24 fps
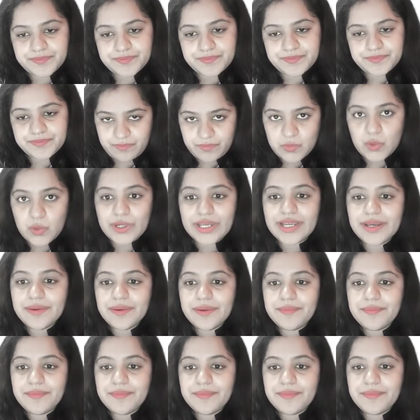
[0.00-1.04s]
Okay.
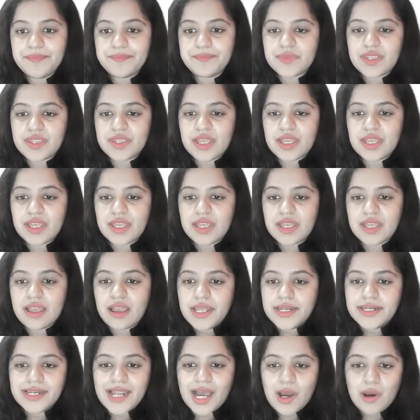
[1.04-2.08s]

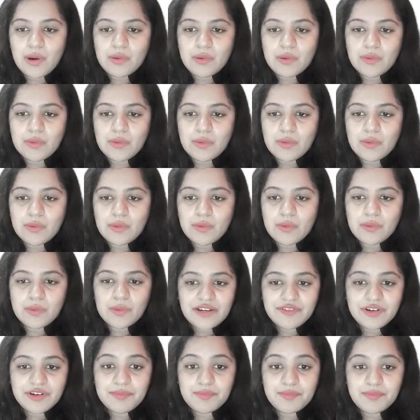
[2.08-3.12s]
Now, we have a
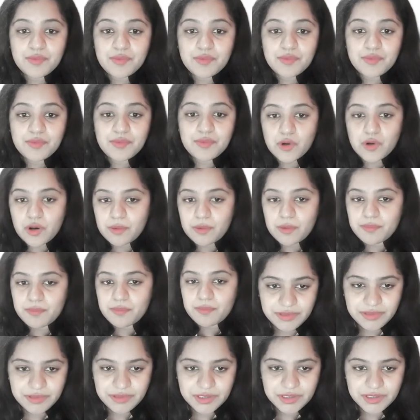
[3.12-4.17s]
problem here because
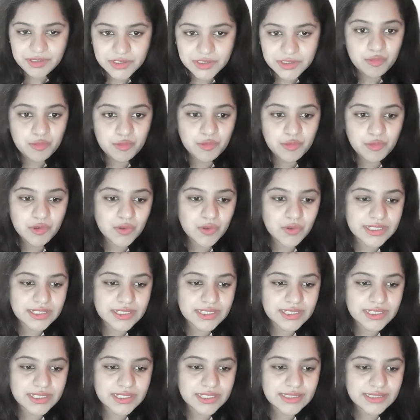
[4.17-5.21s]
your
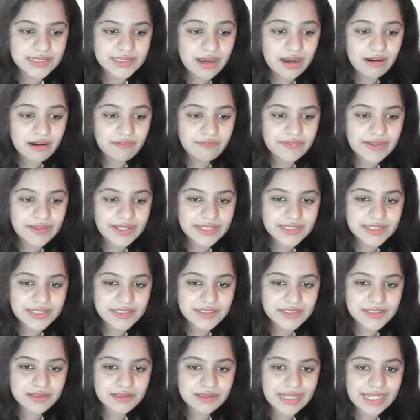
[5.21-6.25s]
pneumococcus affects
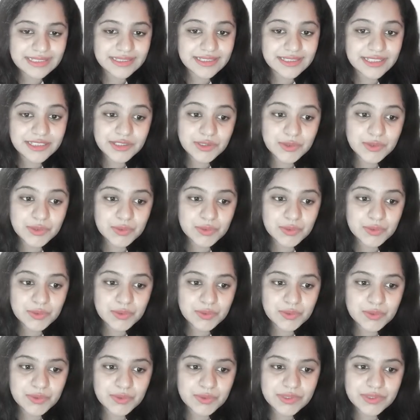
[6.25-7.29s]
less than 2 years
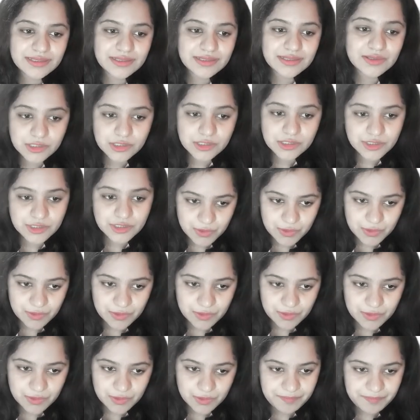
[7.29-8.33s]
also.
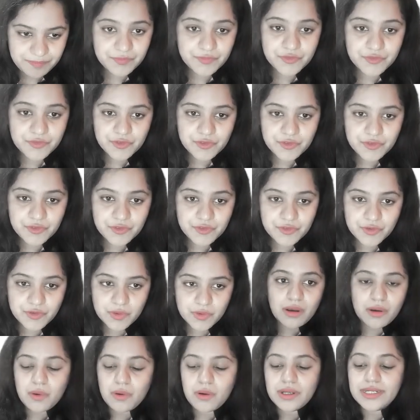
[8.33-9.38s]
So,
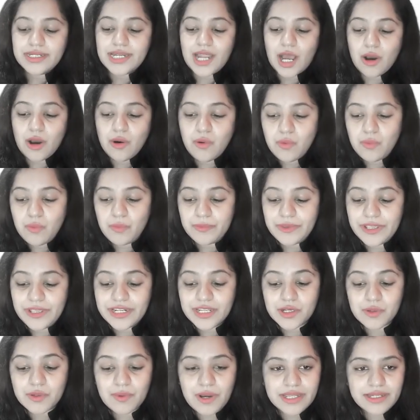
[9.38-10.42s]
now we
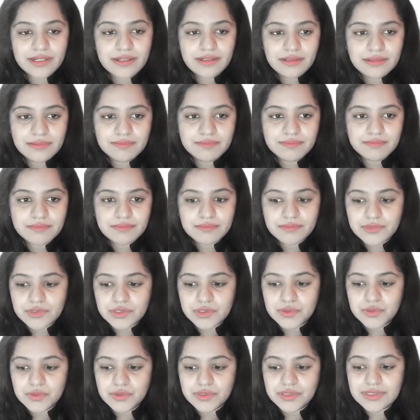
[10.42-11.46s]
require
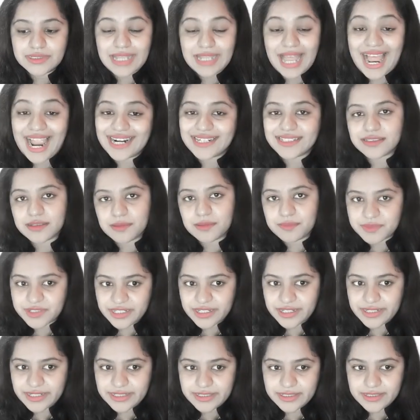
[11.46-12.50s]
to add something in
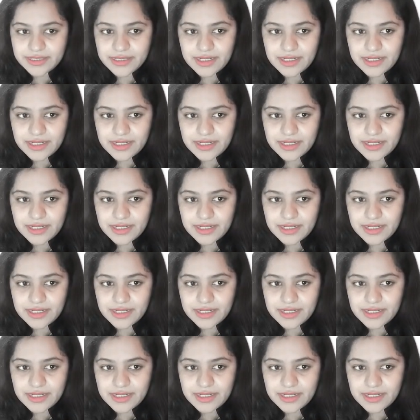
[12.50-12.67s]
it.